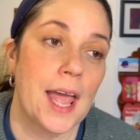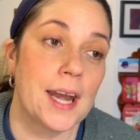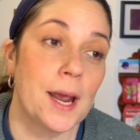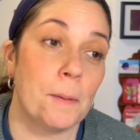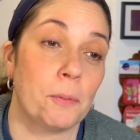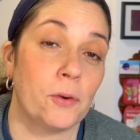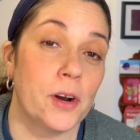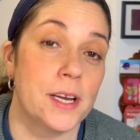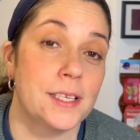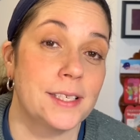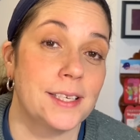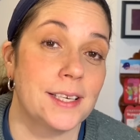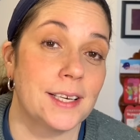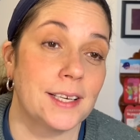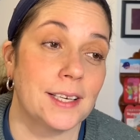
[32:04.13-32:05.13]
and I
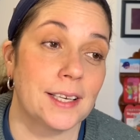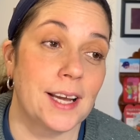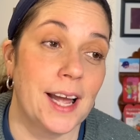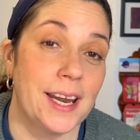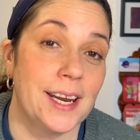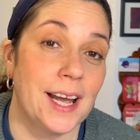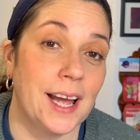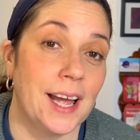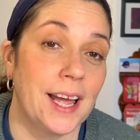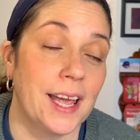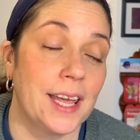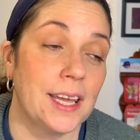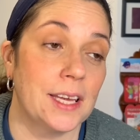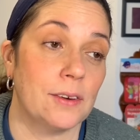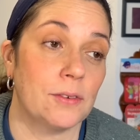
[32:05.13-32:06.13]
priced it kind of
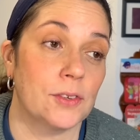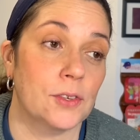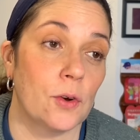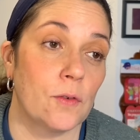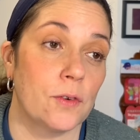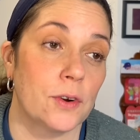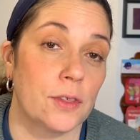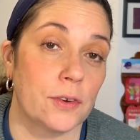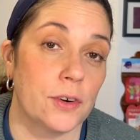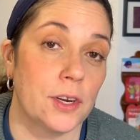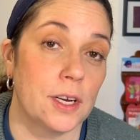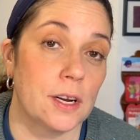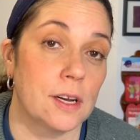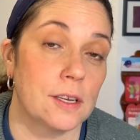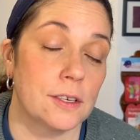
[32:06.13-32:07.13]
high. It was over
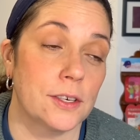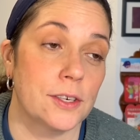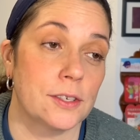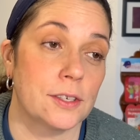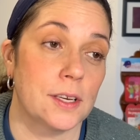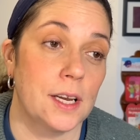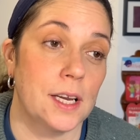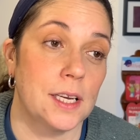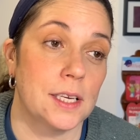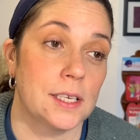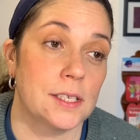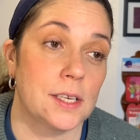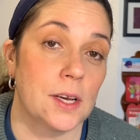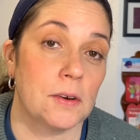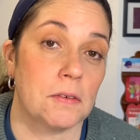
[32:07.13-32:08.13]
thirty dollars, and
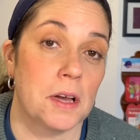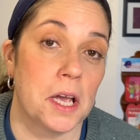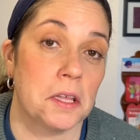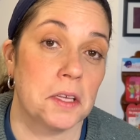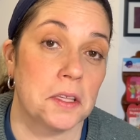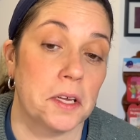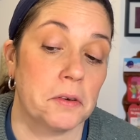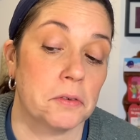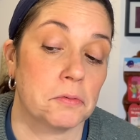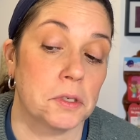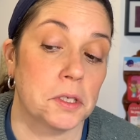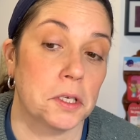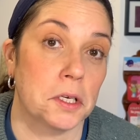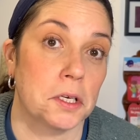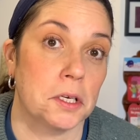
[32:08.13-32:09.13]
so I thought that was
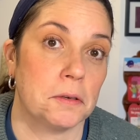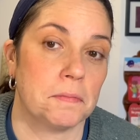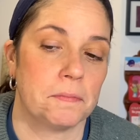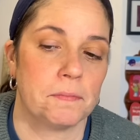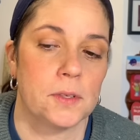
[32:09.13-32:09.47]
really good.